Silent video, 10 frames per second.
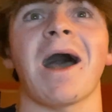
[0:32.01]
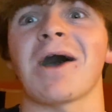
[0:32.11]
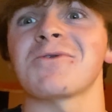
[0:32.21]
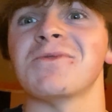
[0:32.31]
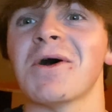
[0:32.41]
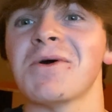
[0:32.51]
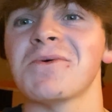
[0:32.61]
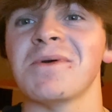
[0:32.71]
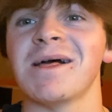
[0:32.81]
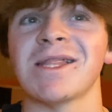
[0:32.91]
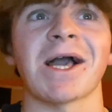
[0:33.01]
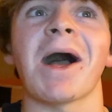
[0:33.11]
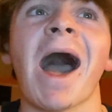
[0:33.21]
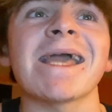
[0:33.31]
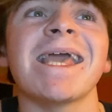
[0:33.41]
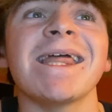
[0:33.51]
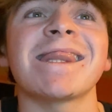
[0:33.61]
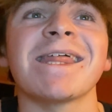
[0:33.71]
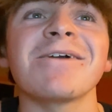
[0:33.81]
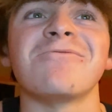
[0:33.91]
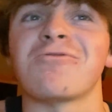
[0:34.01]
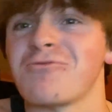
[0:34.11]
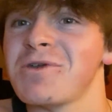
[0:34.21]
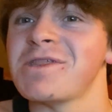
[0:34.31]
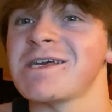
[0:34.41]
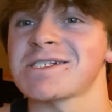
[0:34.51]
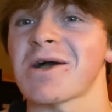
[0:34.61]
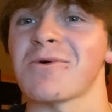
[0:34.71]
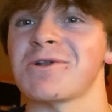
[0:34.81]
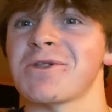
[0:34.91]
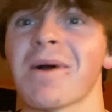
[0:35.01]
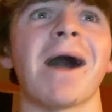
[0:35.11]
I don't know. Like, I, I can't think of three things I want to do.